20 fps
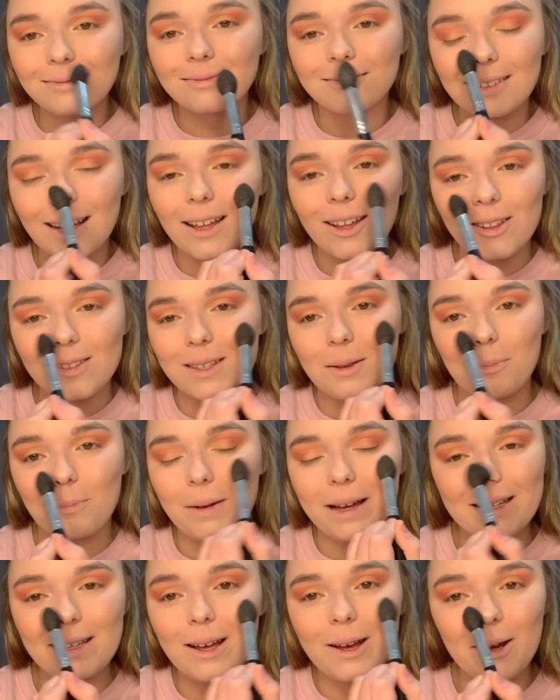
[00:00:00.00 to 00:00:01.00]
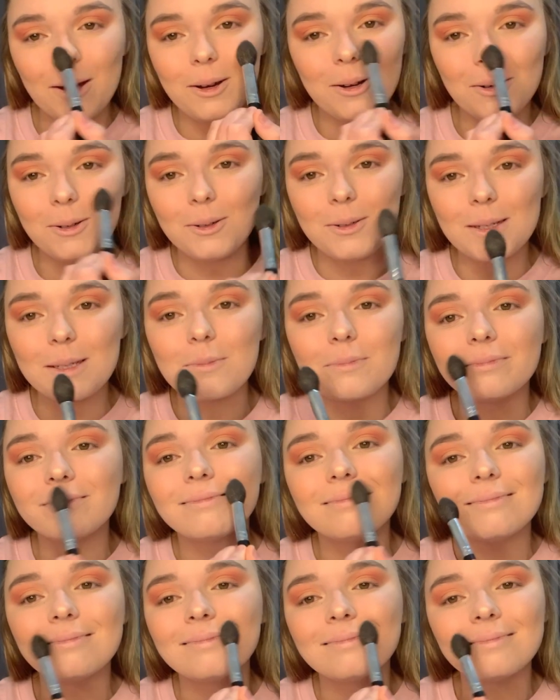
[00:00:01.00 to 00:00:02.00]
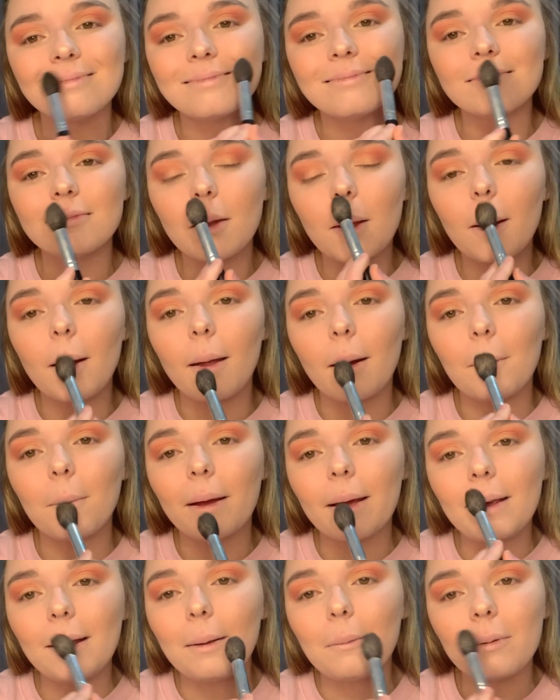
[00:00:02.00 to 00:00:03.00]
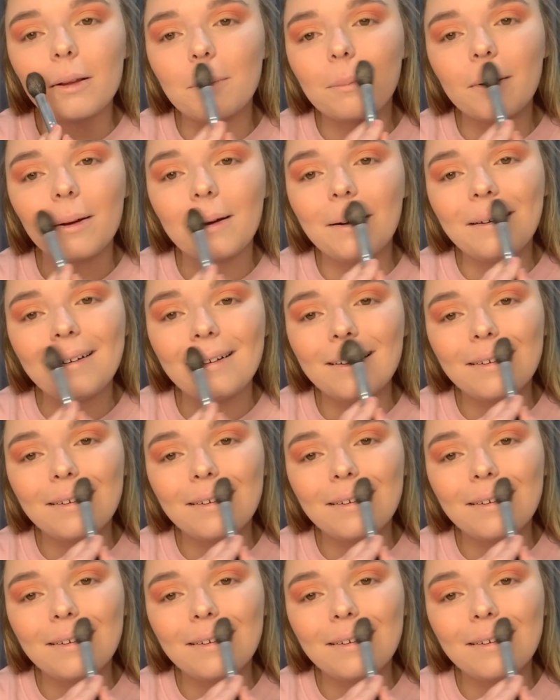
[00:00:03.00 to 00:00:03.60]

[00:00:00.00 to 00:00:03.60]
On top of my nose and on my cupid's bow.